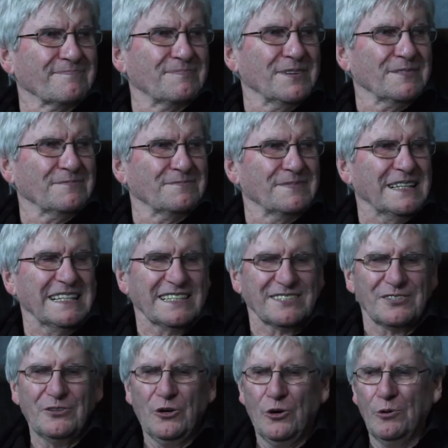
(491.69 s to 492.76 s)
But when
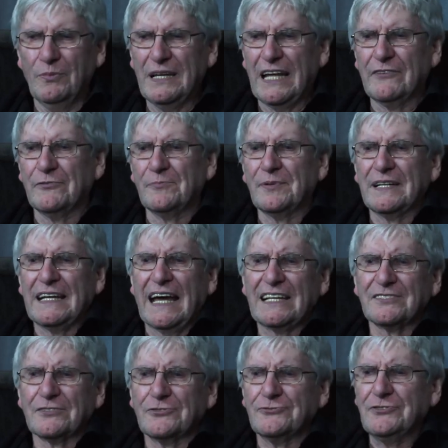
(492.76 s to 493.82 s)
it's normal, everybody
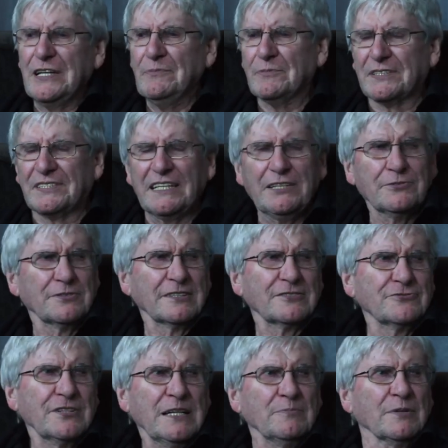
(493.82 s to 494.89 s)
has agreement, secret
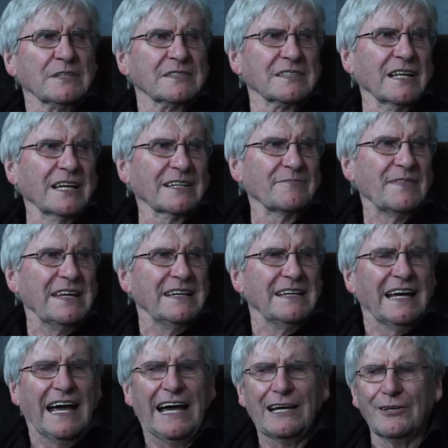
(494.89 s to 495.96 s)
agreements, like
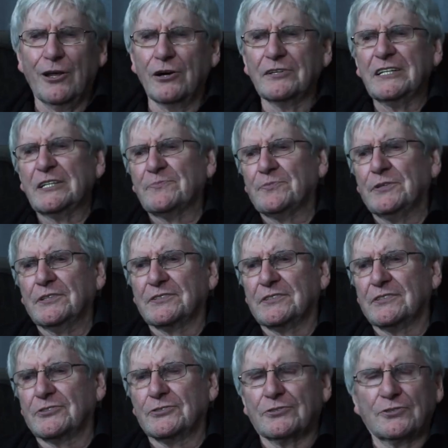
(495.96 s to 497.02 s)
how long each
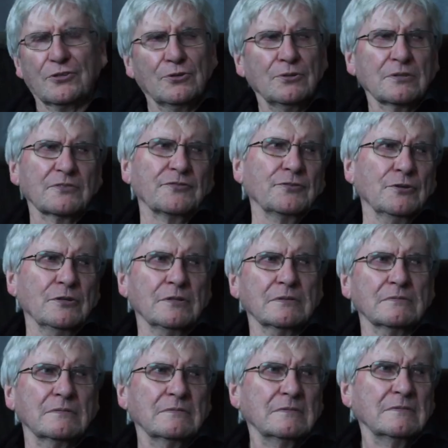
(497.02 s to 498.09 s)
person should talk for.